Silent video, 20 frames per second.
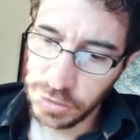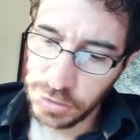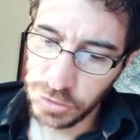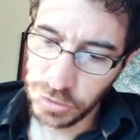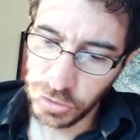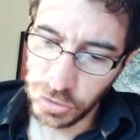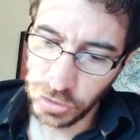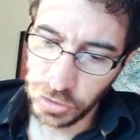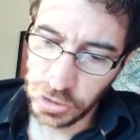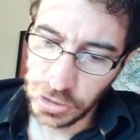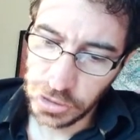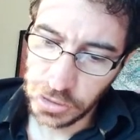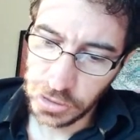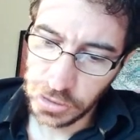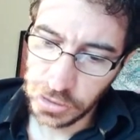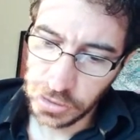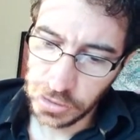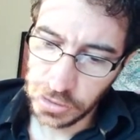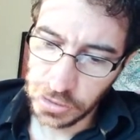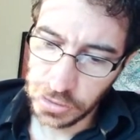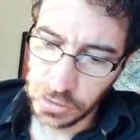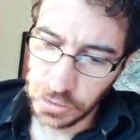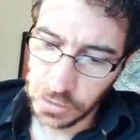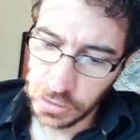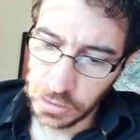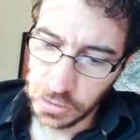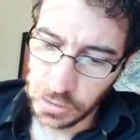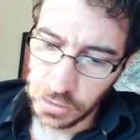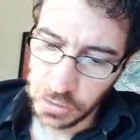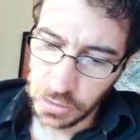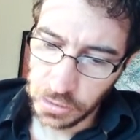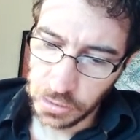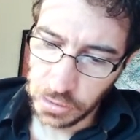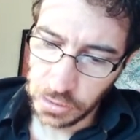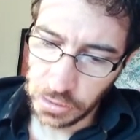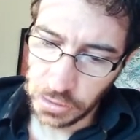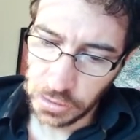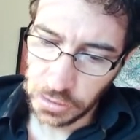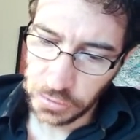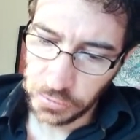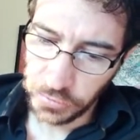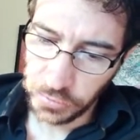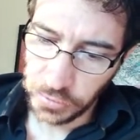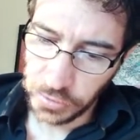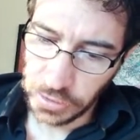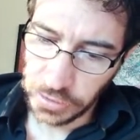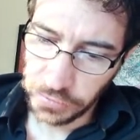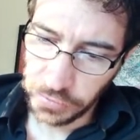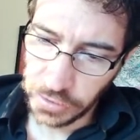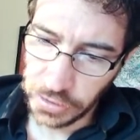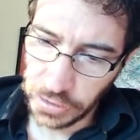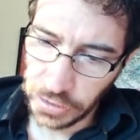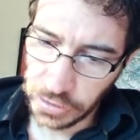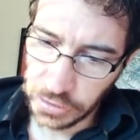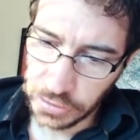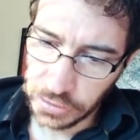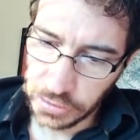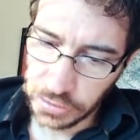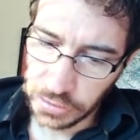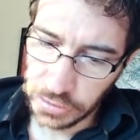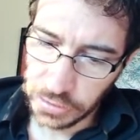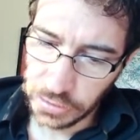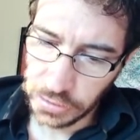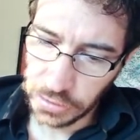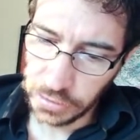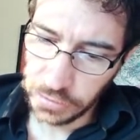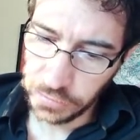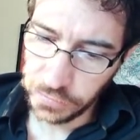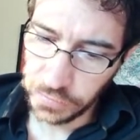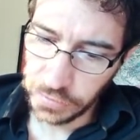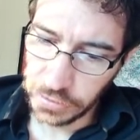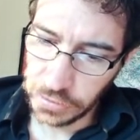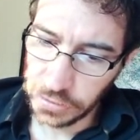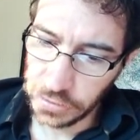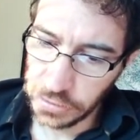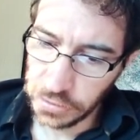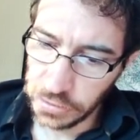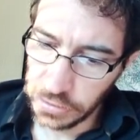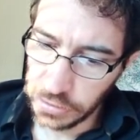So this is for every x alpha,